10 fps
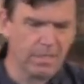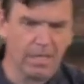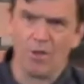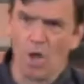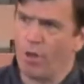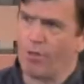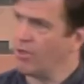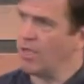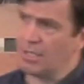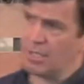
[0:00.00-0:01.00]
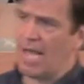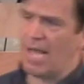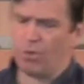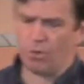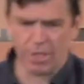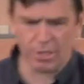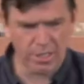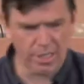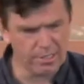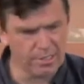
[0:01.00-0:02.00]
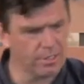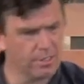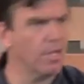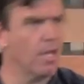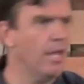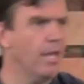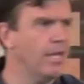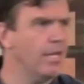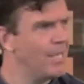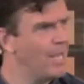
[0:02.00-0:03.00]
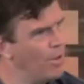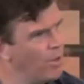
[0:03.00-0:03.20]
And the only thing that can save you, says Jesus, is hearing